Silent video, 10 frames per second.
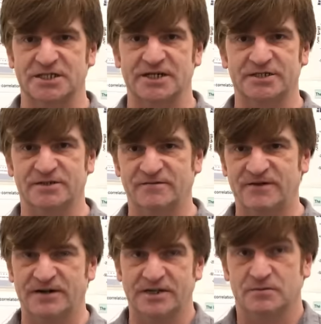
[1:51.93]
silicon
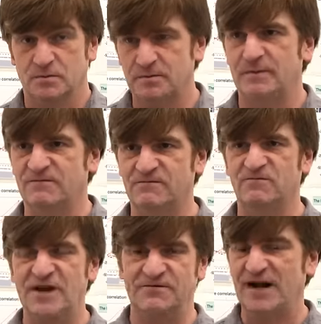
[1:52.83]
very
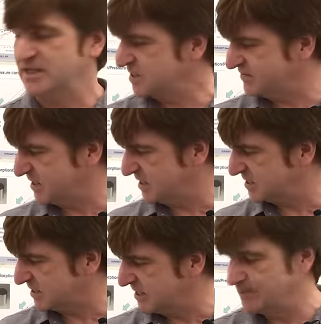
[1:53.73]
re relatively
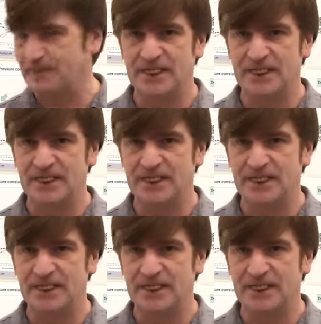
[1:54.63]
easily.